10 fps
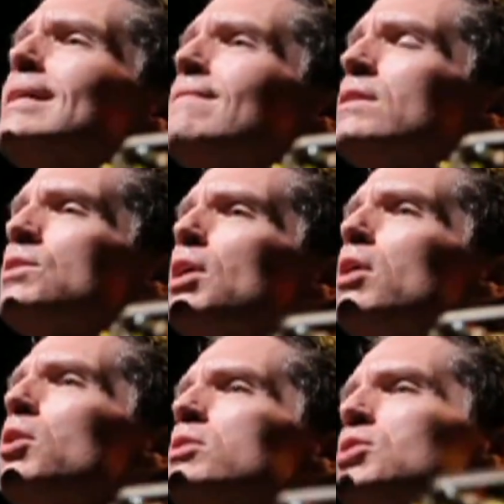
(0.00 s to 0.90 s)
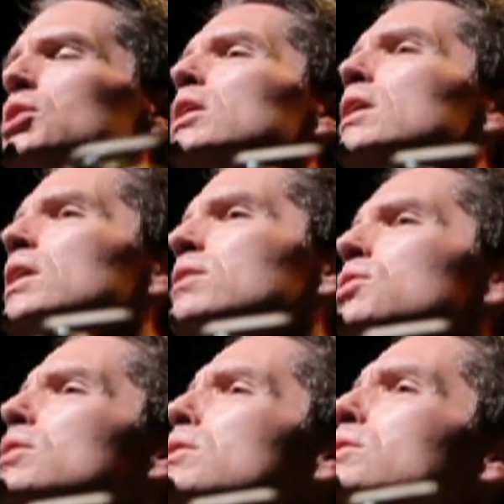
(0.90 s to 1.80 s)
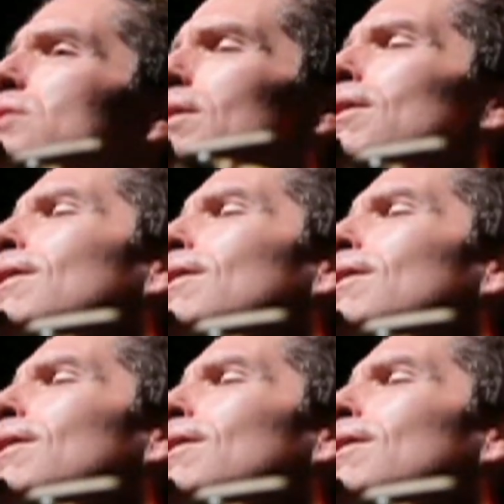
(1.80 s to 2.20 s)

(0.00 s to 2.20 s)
I started to appreciate the song in a different